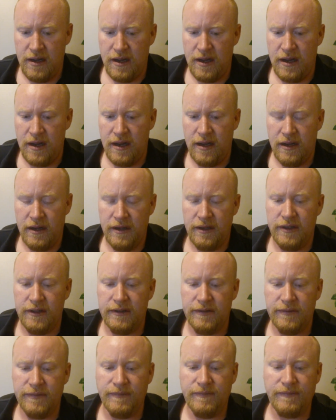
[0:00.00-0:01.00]
Wow,
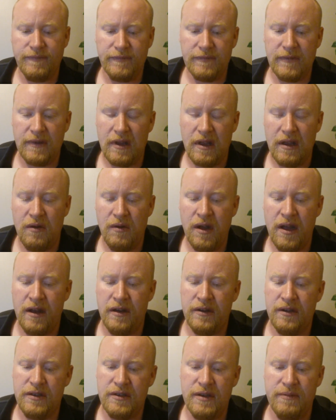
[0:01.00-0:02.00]

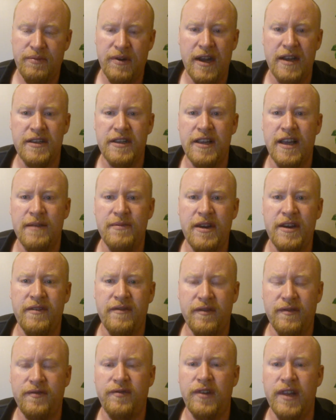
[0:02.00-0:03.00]
surprising how many
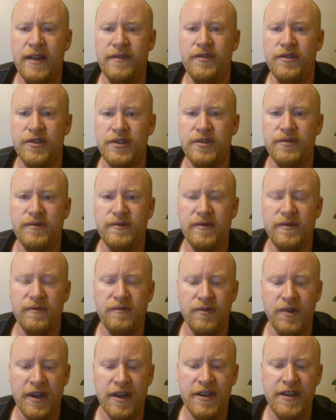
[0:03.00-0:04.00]
different flavors
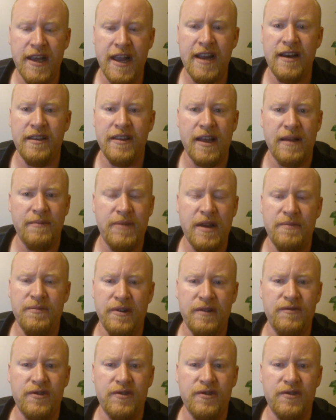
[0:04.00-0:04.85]
were contained in that pepper.